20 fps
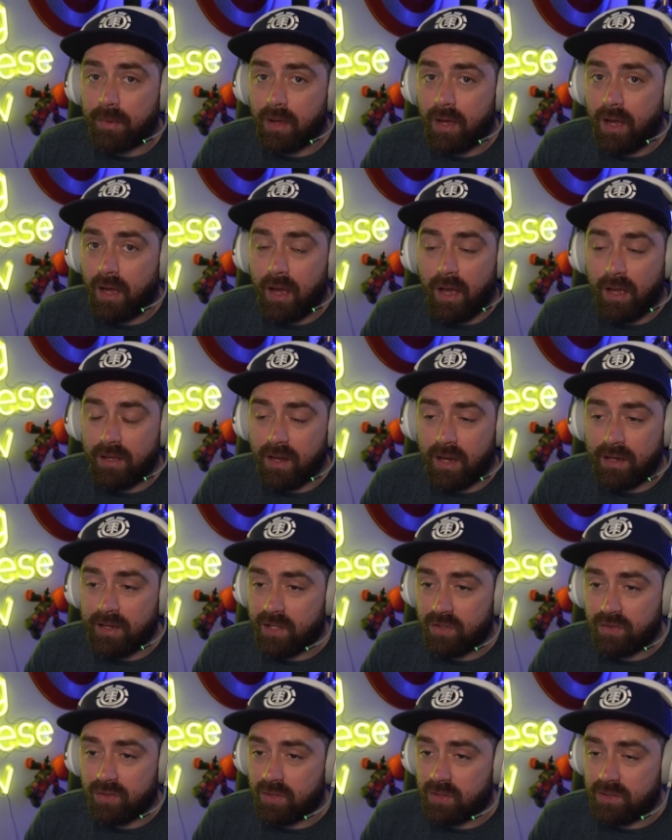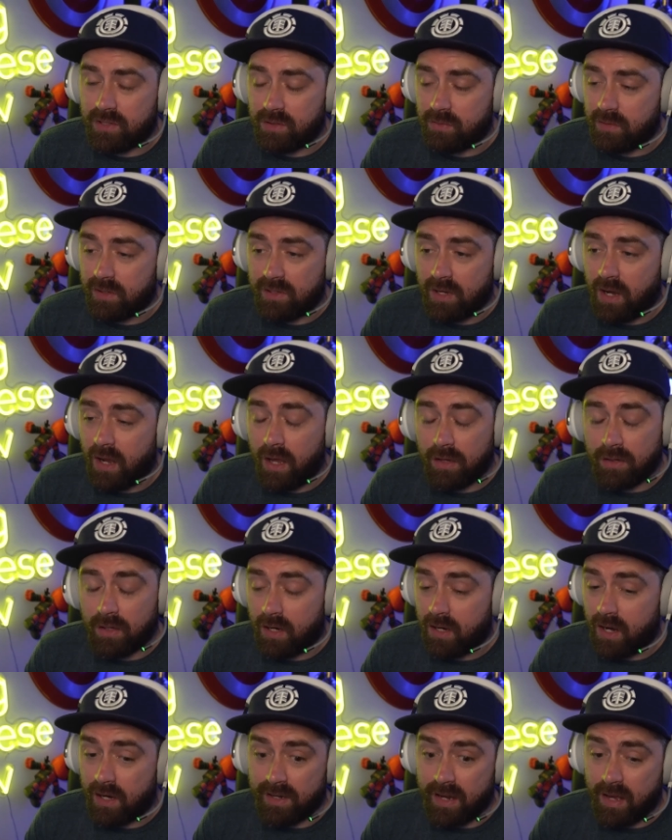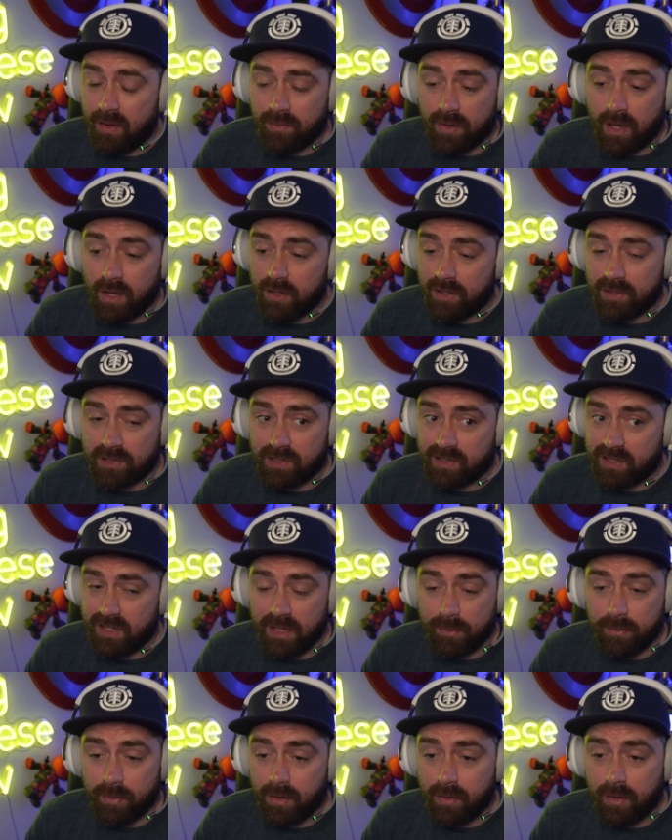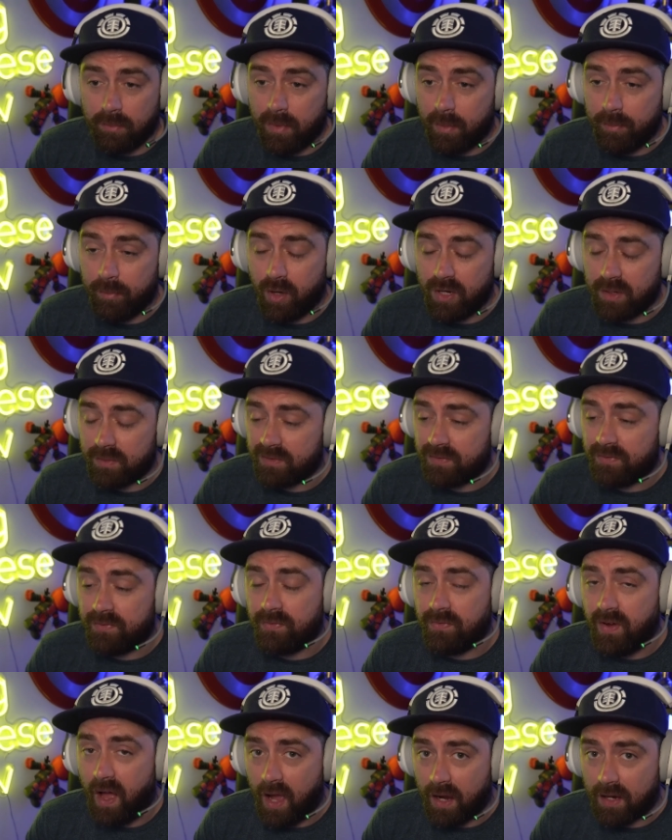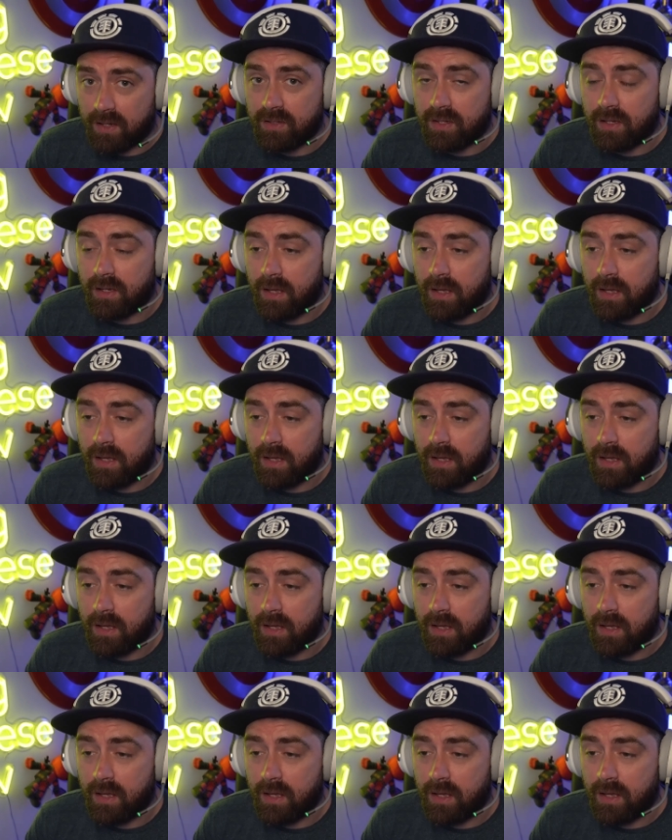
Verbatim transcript: I, I, I literally said to myself, I gotta lie down. I gotta sleep. My body was fucked.